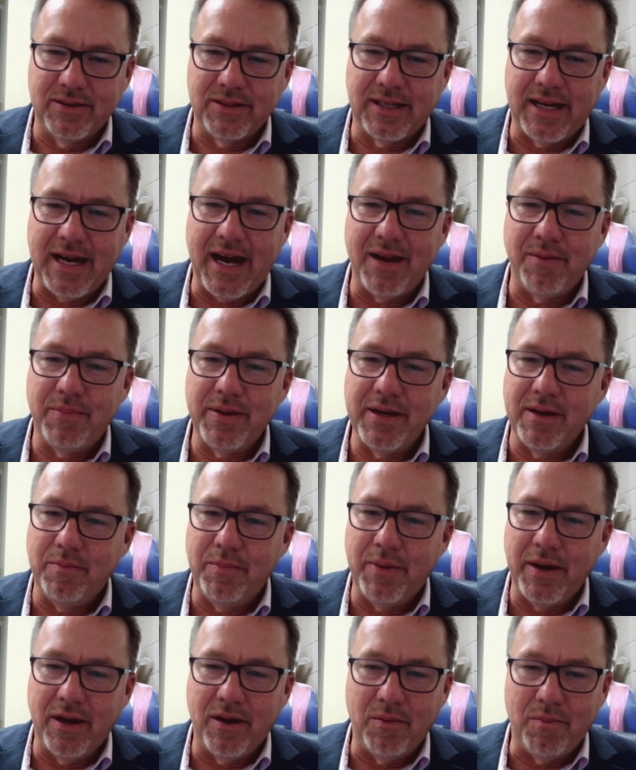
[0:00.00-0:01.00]
there's got to be
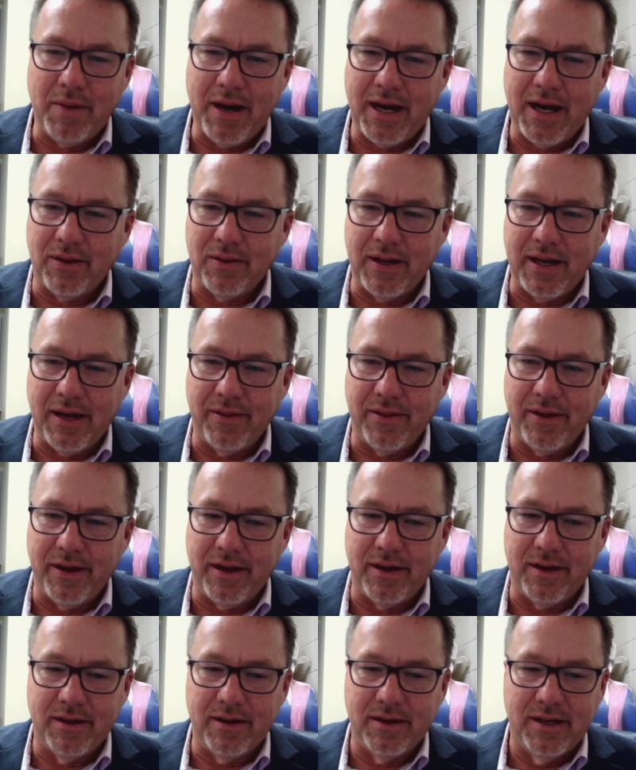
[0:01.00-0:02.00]
a better model out
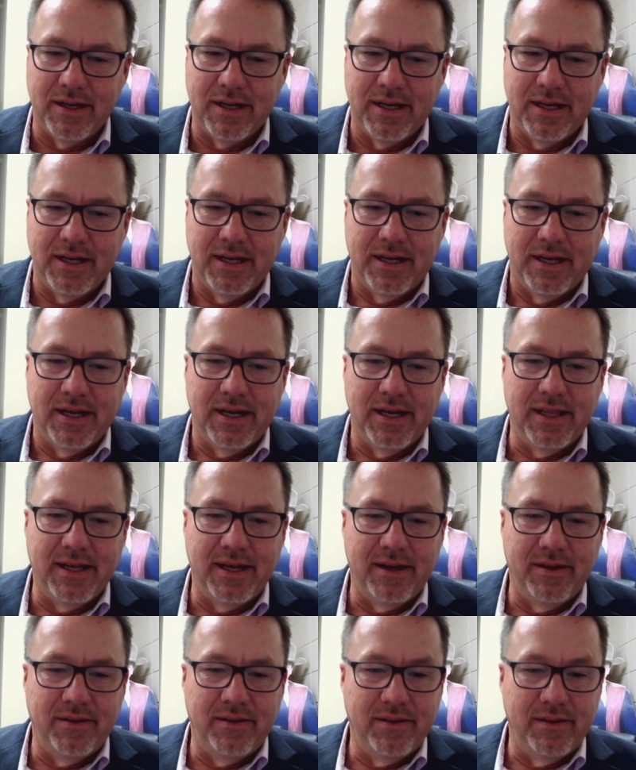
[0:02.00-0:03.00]
there.
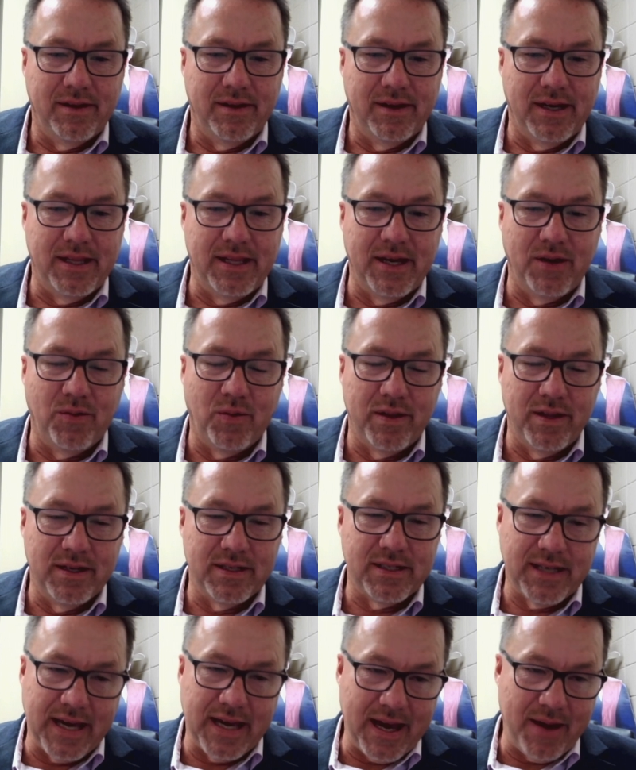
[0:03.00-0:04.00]
And then when
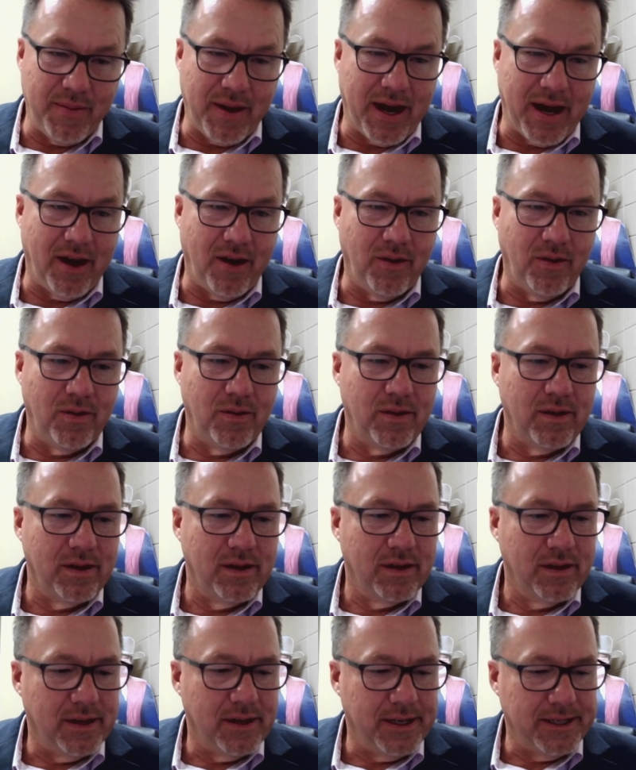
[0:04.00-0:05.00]
this came out,
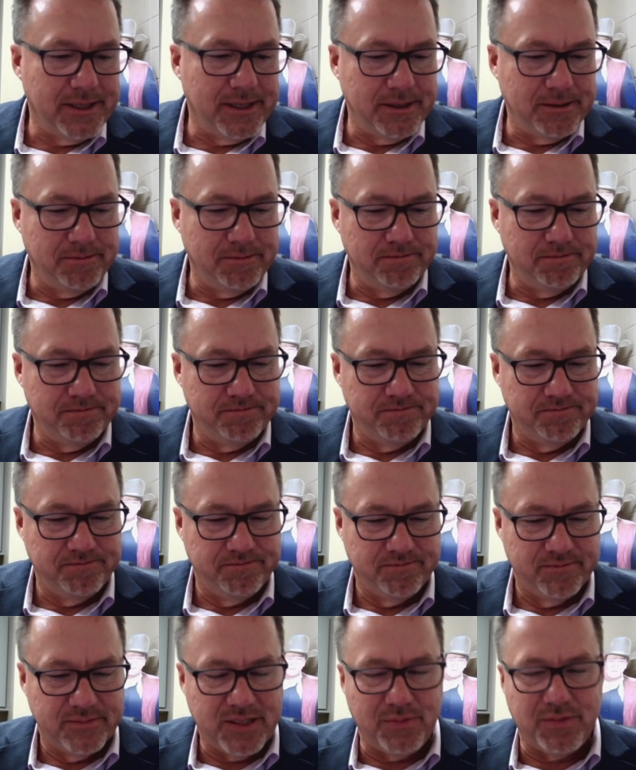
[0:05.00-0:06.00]

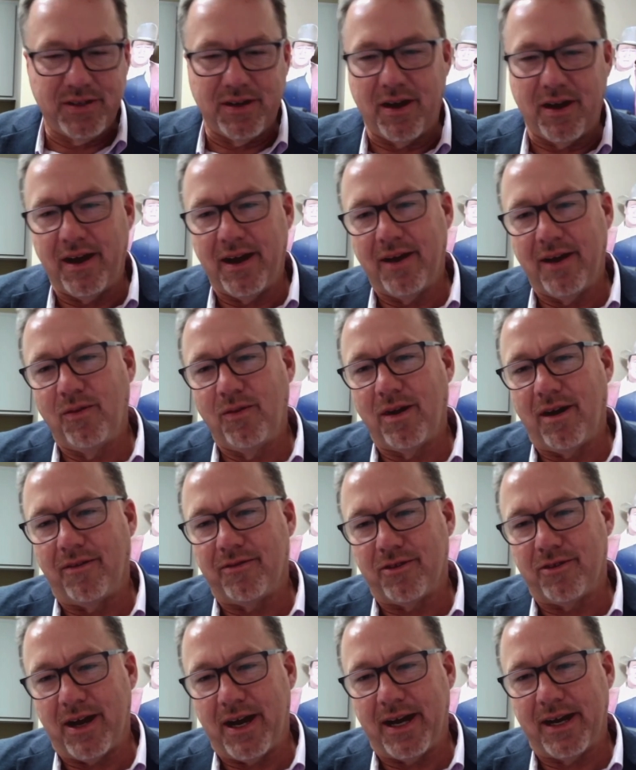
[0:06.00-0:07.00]
I'm sorry, I went
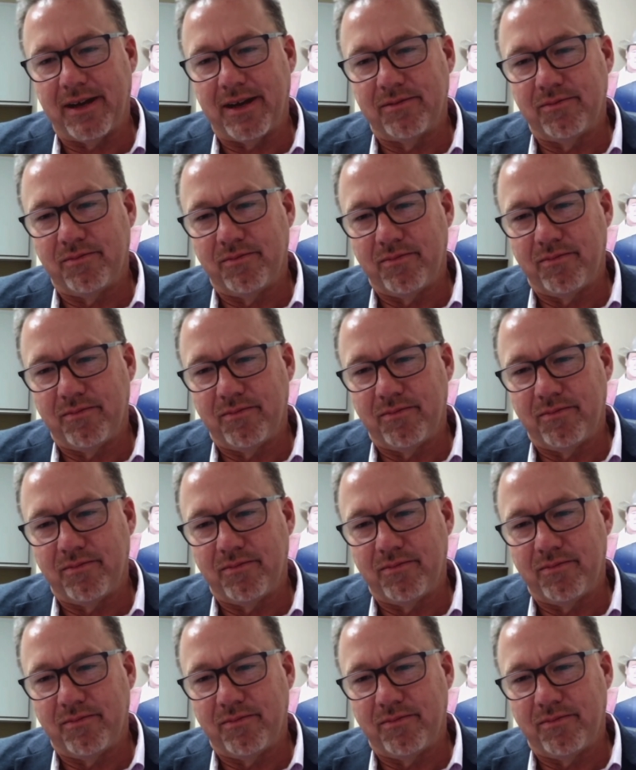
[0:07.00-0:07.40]
off track.